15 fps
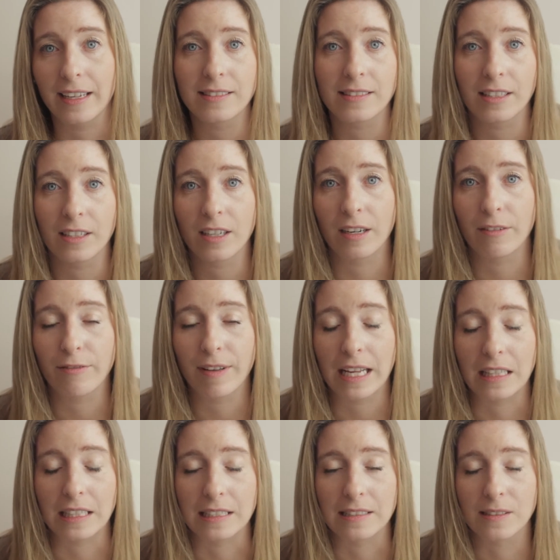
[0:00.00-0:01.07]
guess they're gonna
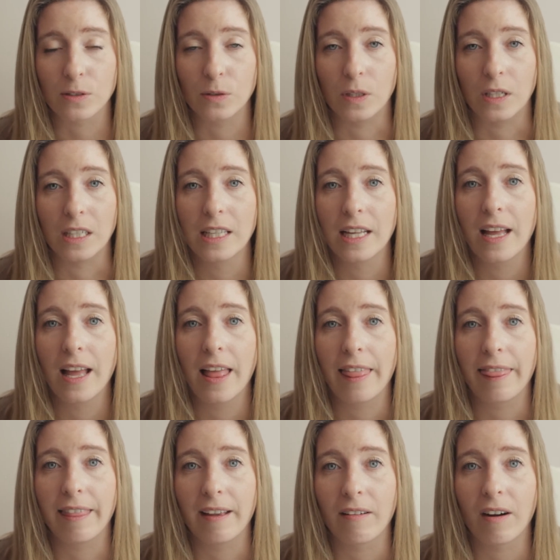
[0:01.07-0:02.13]
fail in school
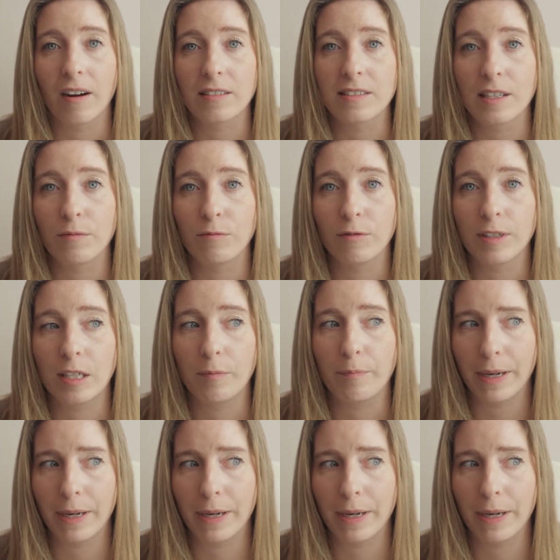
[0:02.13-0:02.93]
there are some real